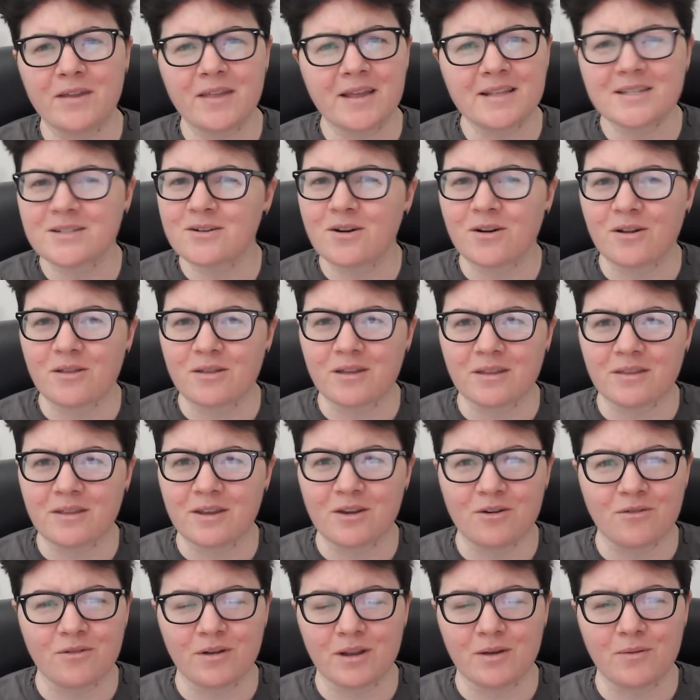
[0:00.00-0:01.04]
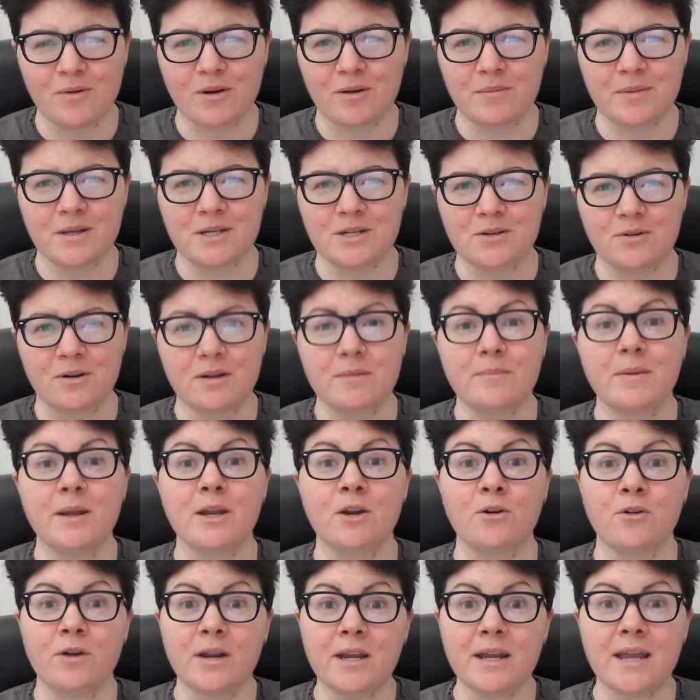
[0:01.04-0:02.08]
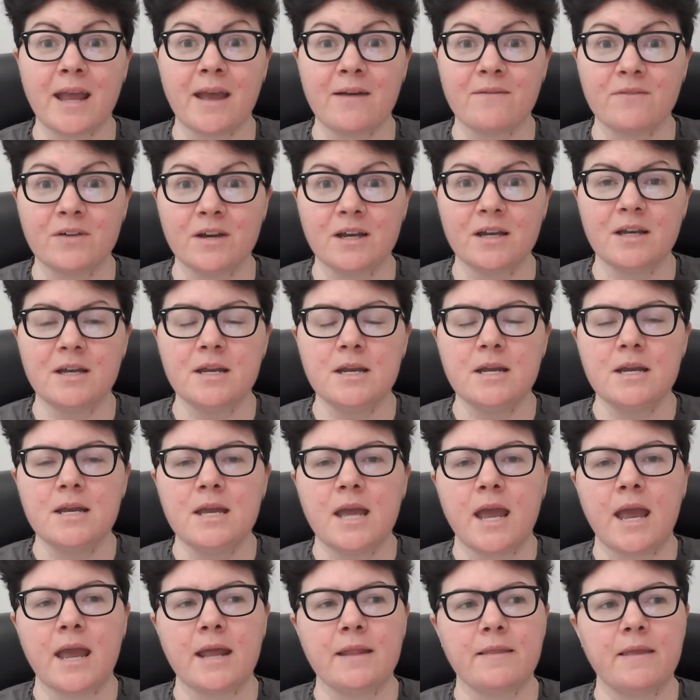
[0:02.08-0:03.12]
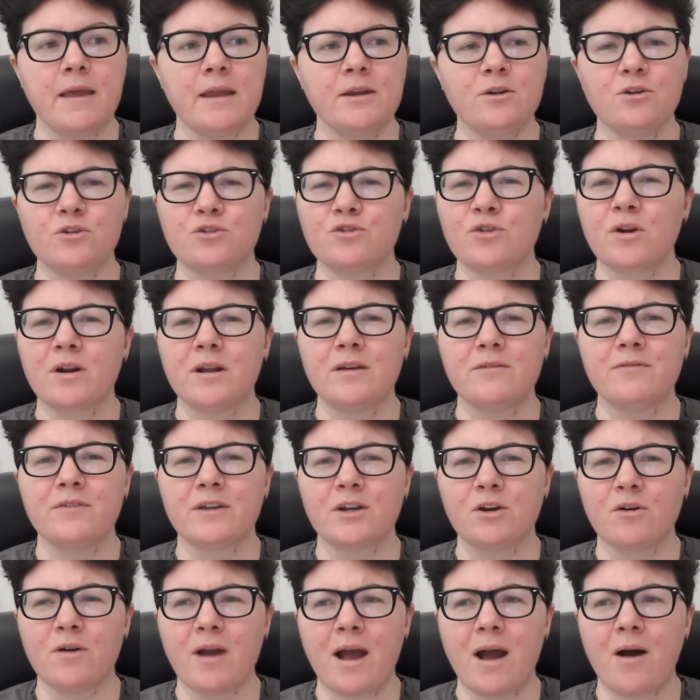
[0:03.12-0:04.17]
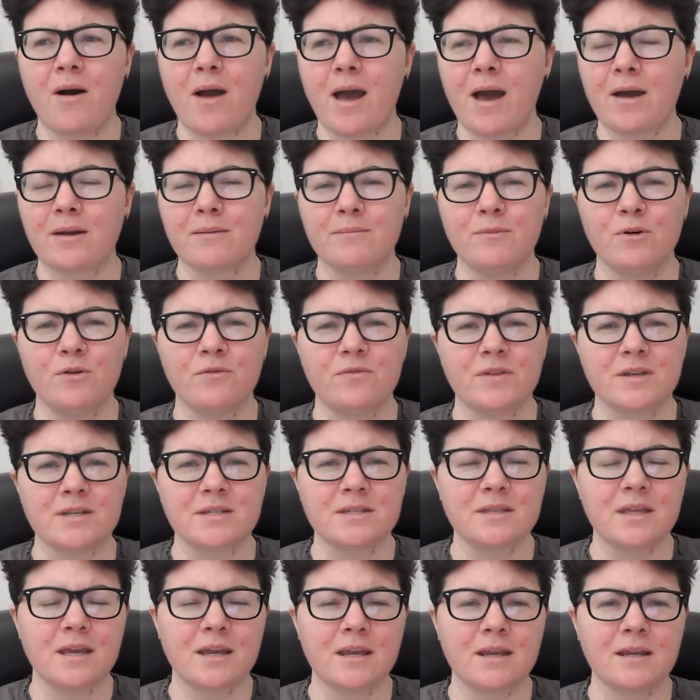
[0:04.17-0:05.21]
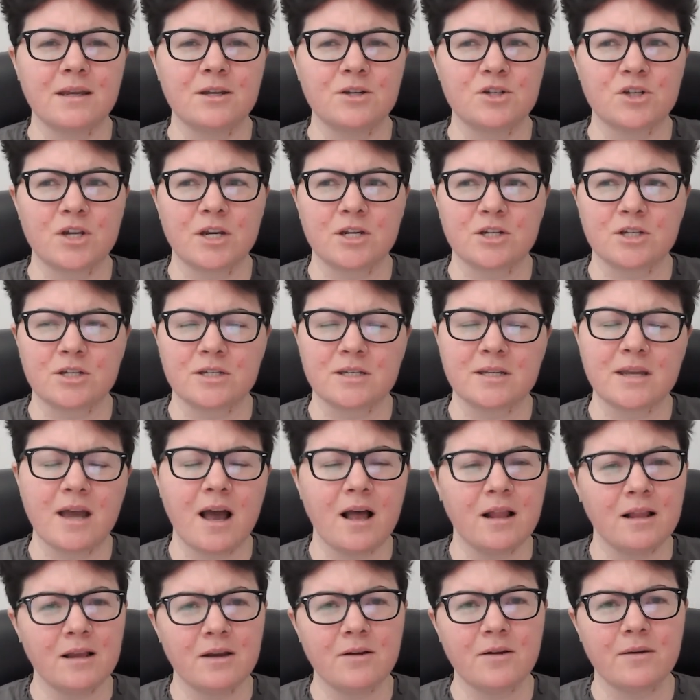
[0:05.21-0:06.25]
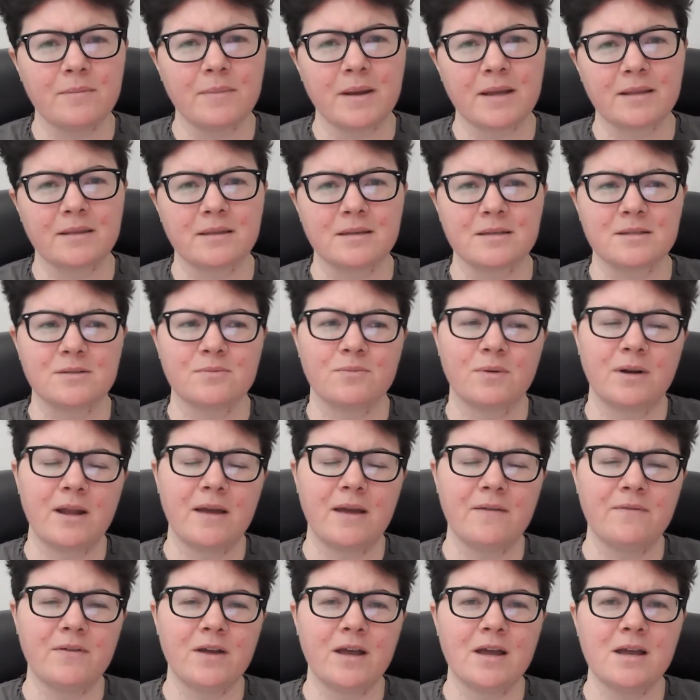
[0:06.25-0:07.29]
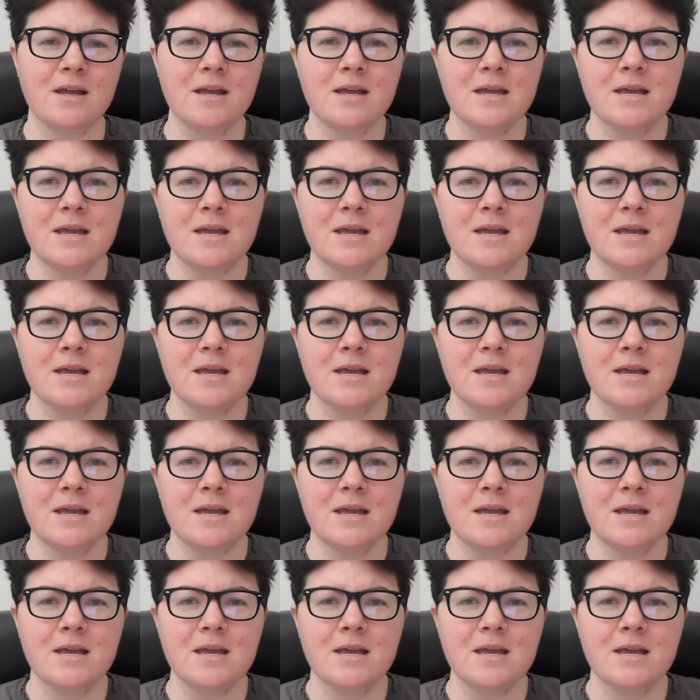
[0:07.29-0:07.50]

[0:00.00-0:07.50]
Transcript: That's not a thing that you really want to be doing, but you're in Canva, and then you're trying to figure out how to move this thing and change this color and make this whatever.